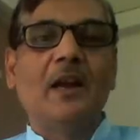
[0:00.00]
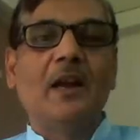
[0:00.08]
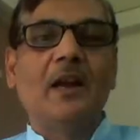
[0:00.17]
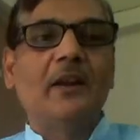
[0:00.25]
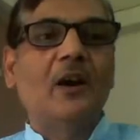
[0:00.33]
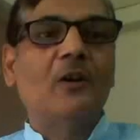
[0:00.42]

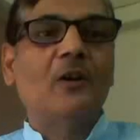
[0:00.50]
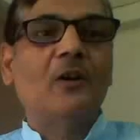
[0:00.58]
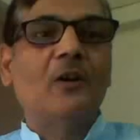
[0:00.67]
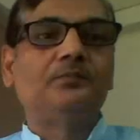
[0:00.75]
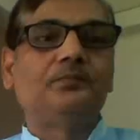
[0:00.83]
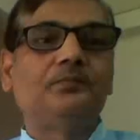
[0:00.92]
Now,
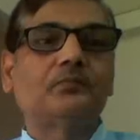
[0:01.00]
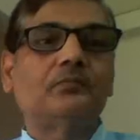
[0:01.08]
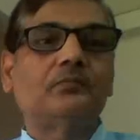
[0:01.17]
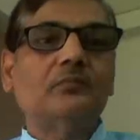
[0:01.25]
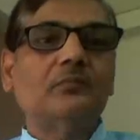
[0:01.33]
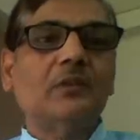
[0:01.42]

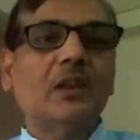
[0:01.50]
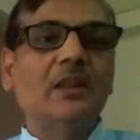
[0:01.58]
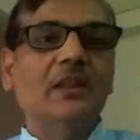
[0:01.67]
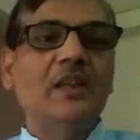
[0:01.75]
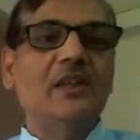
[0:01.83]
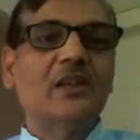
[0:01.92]

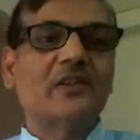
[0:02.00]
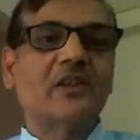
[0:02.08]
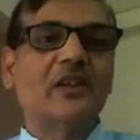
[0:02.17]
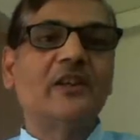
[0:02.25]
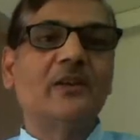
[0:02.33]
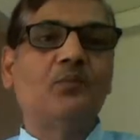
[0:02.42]
these are
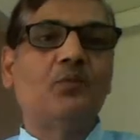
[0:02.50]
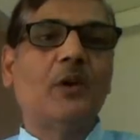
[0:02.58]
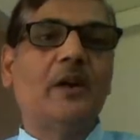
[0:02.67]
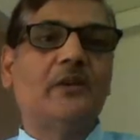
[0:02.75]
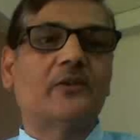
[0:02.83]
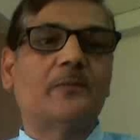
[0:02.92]
certain
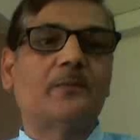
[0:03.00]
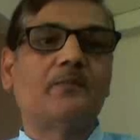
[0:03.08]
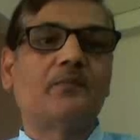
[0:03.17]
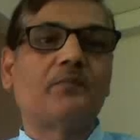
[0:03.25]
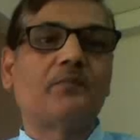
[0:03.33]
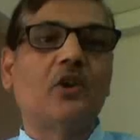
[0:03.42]
points.
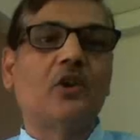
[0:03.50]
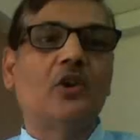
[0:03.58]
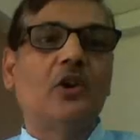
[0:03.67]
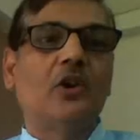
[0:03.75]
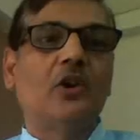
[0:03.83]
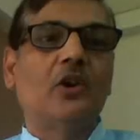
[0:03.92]

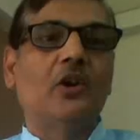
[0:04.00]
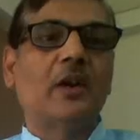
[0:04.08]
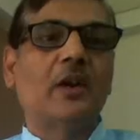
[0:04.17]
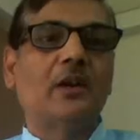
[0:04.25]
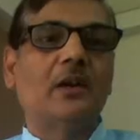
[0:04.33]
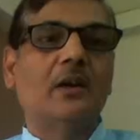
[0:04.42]
You
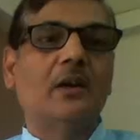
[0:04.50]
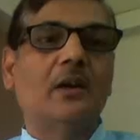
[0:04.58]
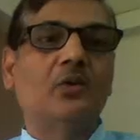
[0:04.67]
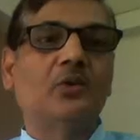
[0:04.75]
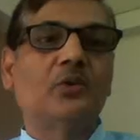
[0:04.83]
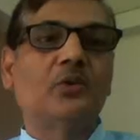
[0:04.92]
can
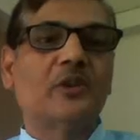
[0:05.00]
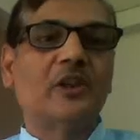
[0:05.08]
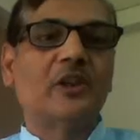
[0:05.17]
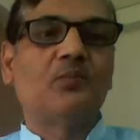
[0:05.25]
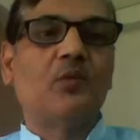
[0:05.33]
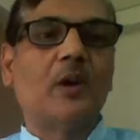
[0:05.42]
go through
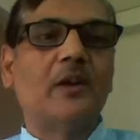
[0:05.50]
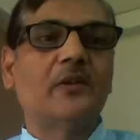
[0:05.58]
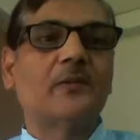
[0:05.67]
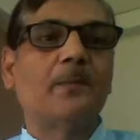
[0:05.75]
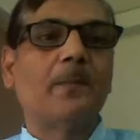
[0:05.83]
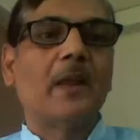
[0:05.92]
such
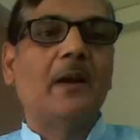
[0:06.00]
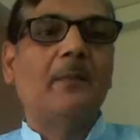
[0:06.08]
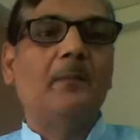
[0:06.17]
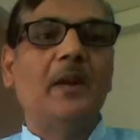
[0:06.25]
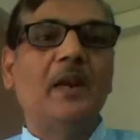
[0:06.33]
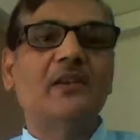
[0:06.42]
points.
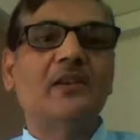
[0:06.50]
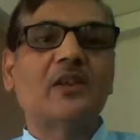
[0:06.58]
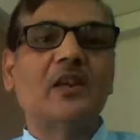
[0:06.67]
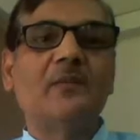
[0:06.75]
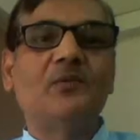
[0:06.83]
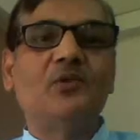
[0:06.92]
Males
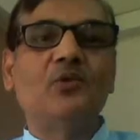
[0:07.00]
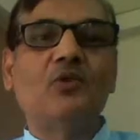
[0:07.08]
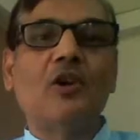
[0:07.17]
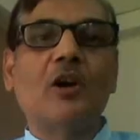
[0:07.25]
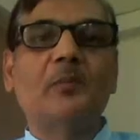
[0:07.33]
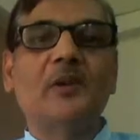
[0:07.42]
have two
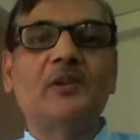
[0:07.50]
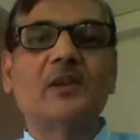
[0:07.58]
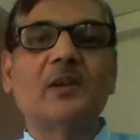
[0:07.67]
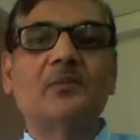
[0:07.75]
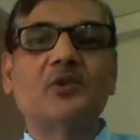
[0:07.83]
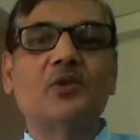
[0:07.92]
copies
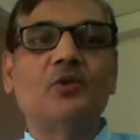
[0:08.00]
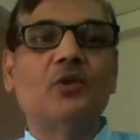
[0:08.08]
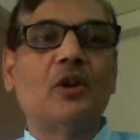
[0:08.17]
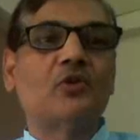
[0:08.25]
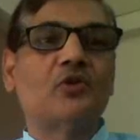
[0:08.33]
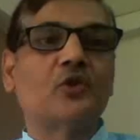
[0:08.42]
of
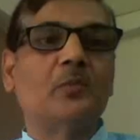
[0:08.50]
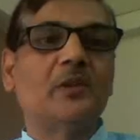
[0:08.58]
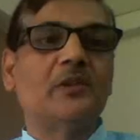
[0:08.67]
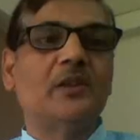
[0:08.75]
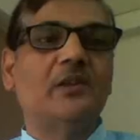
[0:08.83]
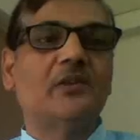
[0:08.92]

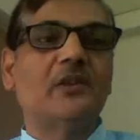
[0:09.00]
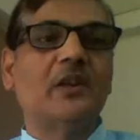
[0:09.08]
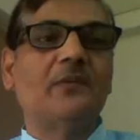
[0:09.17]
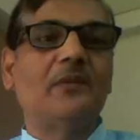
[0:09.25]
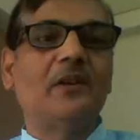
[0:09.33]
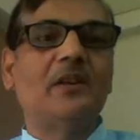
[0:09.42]
pseudo-autosomal genes.
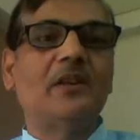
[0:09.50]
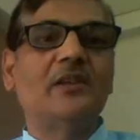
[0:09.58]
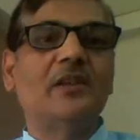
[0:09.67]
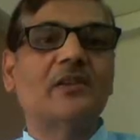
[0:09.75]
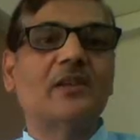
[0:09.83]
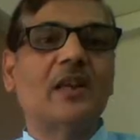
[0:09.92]
Definitely,
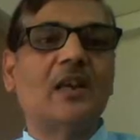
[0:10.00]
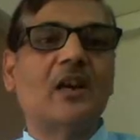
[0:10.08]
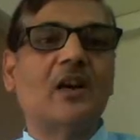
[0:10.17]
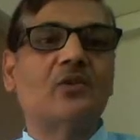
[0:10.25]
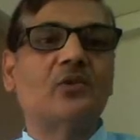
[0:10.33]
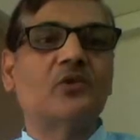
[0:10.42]
just like
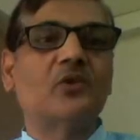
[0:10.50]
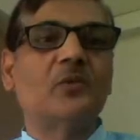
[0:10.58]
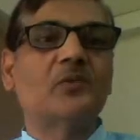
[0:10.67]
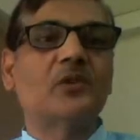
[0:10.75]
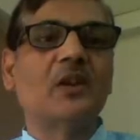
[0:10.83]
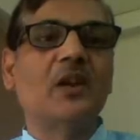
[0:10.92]

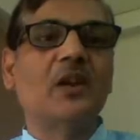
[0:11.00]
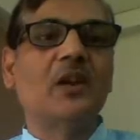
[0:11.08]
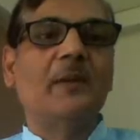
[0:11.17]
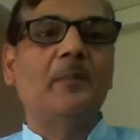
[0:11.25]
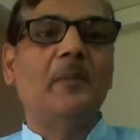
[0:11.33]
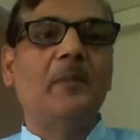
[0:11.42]
autosomes,
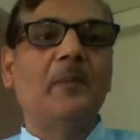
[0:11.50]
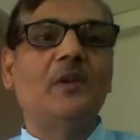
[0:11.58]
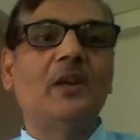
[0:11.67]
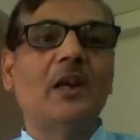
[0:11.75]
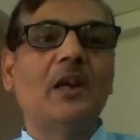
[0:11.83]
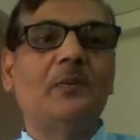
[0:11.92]
a male
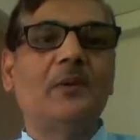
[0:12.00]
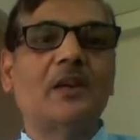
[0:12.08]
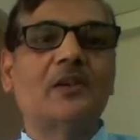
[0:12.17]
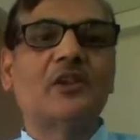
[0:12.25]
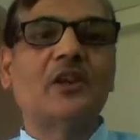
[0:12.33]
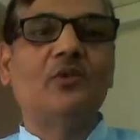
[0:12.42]
will have
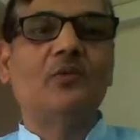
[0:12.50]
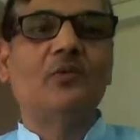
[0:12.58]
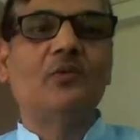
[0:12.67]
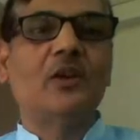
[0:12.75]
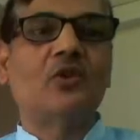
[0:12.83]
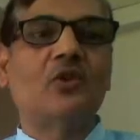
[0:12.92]
X and
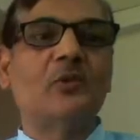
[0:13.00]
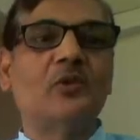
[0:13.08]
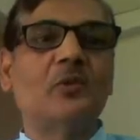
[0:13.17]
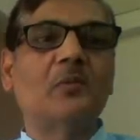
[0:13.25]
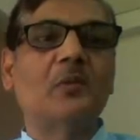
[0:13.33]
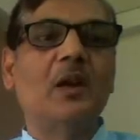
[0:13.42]
Y
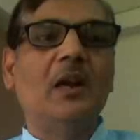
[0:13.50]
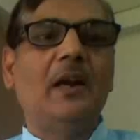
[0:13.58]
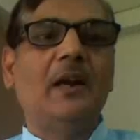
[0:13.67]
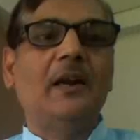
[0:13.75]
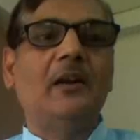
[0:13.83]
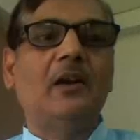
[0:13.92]
chromosome,
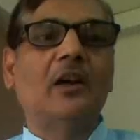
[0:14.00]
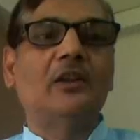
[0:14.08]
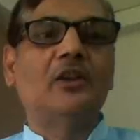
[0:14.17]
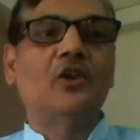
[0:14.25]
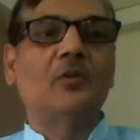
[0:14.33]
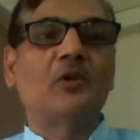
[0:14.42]
and on
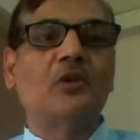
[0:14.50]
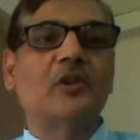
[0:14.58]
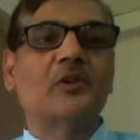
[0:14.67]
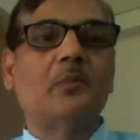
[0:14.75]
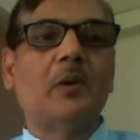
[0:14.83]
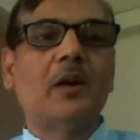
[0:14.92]
the
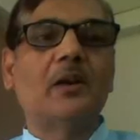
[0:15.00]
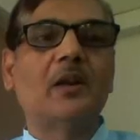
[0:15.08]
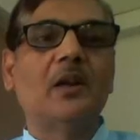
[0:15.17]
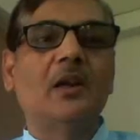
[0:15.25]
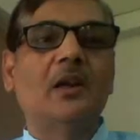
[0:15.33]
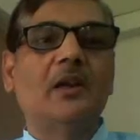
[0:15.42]
homologous
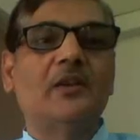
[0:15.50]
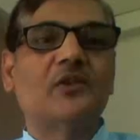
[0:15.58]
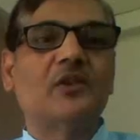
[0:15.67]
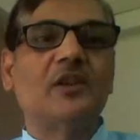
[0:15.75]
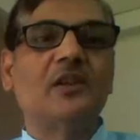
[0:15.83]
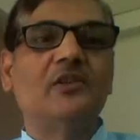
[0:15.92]
part, a
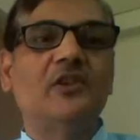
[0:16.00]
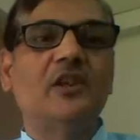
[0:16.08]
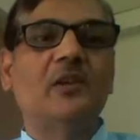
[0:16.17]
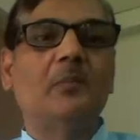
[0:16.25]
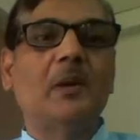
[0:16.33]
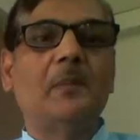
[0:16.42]
single
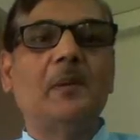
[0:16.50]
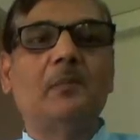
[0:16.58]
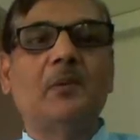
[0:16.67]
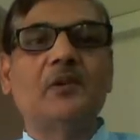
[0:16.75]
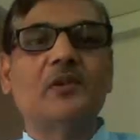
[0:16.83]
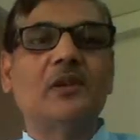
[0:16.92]
gene may be
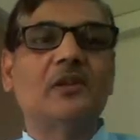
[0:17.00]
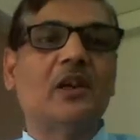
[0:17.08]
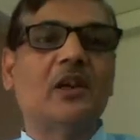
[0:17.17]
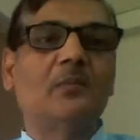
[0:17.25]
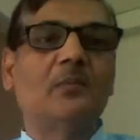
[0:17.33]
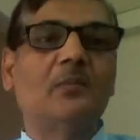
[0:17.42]
present
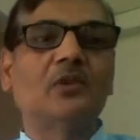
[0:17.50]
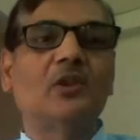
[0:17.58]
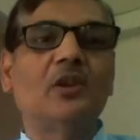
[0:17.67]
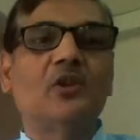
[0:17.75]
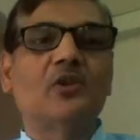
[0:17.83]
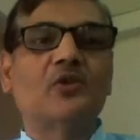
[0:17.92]
on both.
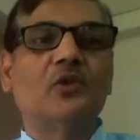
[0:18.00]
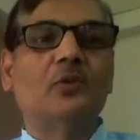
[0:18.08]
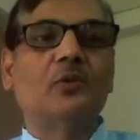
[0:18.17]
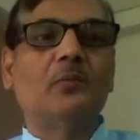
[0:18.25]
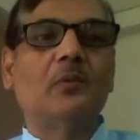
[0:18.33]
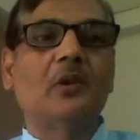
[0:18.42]

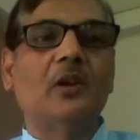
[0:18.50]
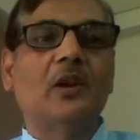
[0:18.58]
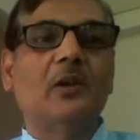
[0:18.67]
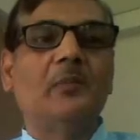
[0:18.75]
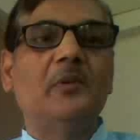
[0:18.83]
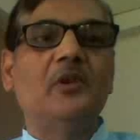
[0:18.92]
So
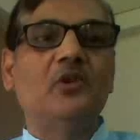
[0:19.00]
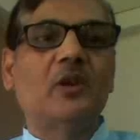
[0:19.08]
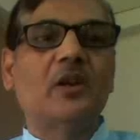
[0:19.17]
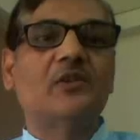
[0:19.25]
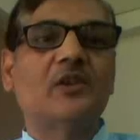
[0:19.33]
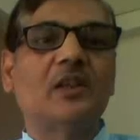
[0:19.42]
you
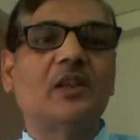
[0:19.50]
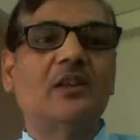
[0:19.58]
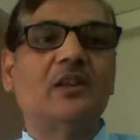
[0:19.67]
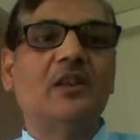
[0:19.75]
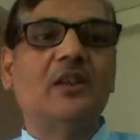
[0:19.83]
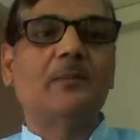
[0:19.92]
can say
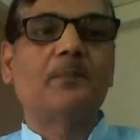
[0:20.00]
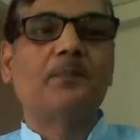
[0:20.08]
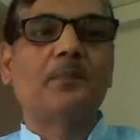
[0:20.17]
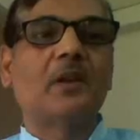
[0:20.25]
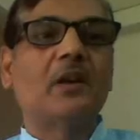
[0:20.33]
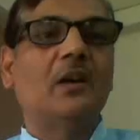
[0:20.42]
that the
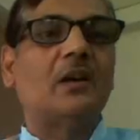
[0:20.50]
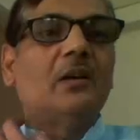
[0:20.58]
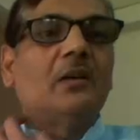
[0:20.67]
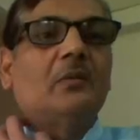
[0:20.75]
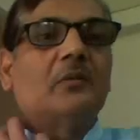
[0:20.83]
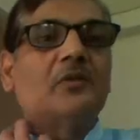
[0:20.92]

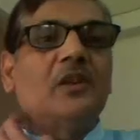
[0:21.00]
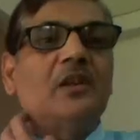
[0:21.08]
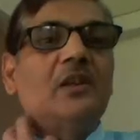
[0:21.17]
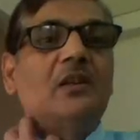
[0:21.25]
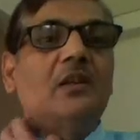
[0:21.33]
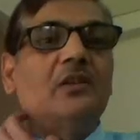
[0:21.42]

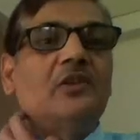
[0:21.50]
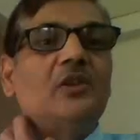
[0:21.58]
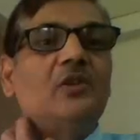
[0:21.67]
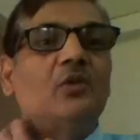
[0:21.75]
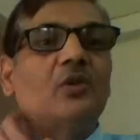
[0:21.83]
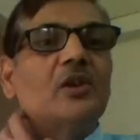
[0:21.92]
single
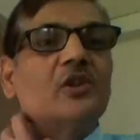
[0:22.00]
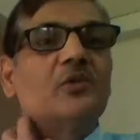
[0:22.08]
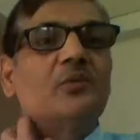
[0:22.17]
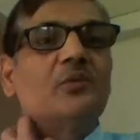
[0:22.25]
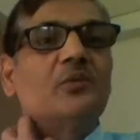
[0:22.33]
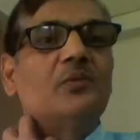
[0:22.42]
gene
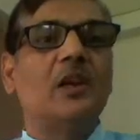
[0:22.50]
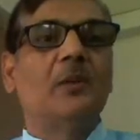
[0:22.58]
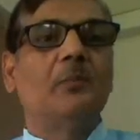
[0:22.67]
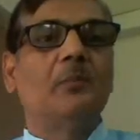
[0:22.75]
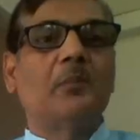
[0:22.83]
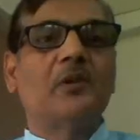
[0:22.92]
locus will
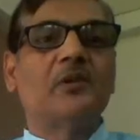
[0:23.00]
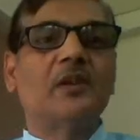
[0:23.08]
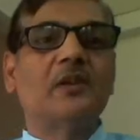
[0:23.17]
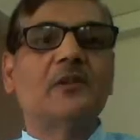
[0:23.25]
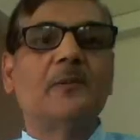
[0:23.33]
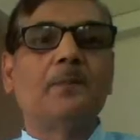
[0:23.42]
be
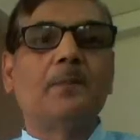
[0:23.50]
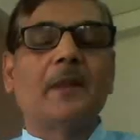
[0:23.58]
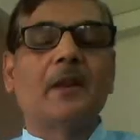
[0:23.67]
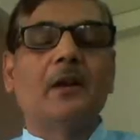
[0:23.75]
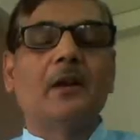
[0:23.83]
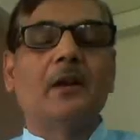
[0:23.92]
present
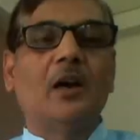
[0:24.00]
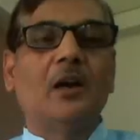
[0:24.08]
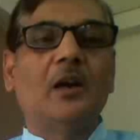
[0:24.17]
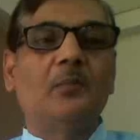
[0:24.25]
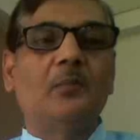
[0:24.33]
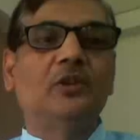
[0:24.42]

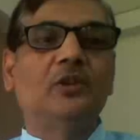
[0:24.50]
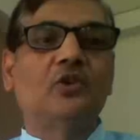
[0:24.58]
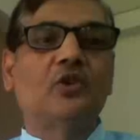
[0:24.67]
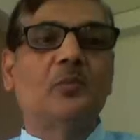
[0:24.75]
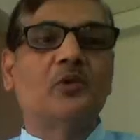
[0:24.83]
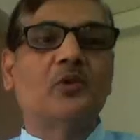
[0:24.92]
on both the
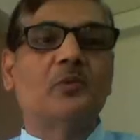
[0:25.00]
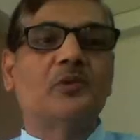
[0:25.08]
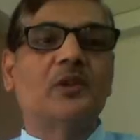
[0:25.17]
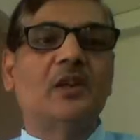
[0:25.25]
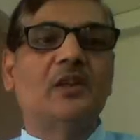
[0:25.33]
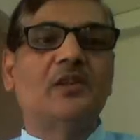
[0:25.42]

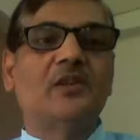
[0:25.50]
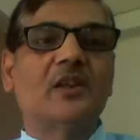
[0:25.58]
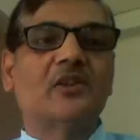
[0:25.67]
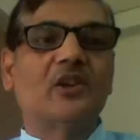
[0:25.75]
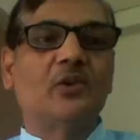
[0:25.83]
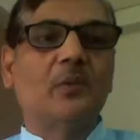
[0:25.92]
chromosomes, that is
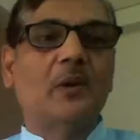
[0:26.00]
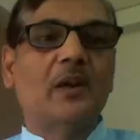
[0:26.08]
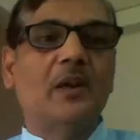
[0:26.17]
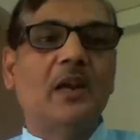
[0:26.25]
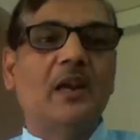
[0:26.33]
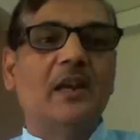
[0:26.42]
X and
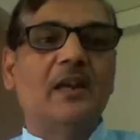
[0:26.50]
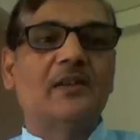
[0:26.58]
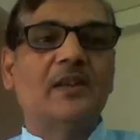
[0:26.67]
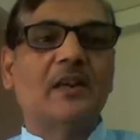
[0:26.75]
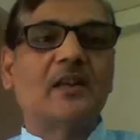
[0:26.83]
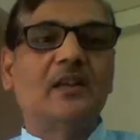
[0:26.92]
Y.
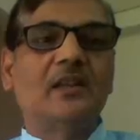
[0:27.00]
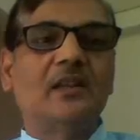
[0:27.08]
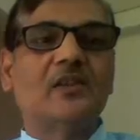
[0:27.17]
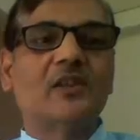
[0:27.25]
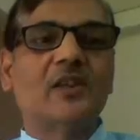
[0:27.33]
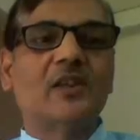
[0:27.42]
Exactly the
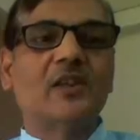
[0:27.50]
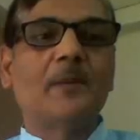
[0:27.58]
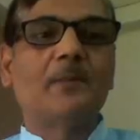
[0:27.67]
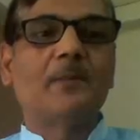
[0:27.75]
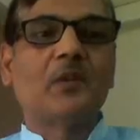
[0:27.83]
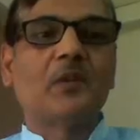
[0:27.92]
same
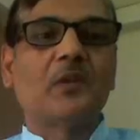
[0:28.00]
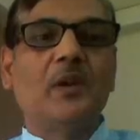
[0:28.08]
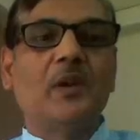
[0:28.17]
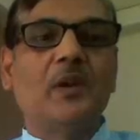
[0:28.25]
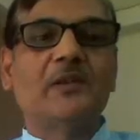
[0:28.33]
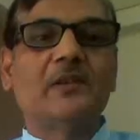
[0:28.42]
way,
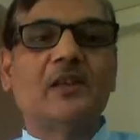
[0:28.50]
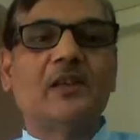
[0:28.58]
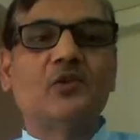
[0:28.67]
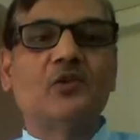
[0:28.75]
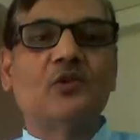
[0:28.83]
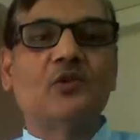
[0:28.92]
females
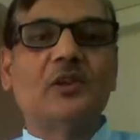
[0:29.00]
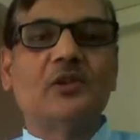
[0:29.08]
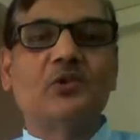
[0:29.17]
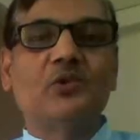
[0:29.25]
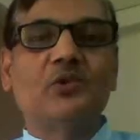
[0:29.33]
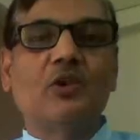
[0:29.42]
also possess two